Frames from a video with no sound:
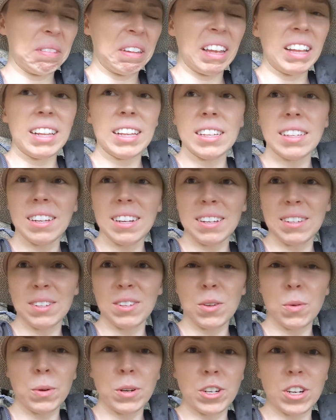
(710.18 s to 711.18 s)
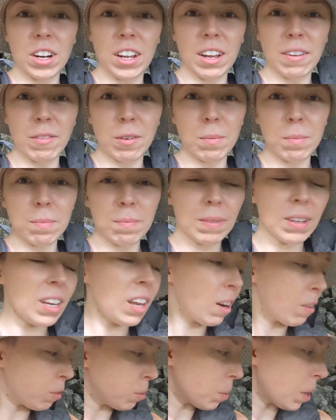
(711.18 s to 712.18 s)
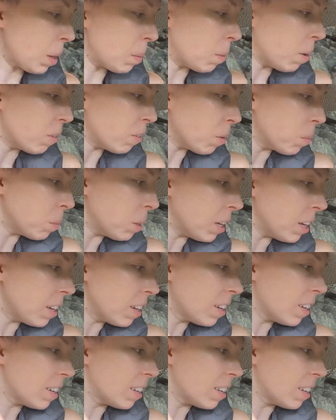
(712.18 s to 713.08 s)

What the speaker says: At least I didn't squish any of them. And none of them came off on me.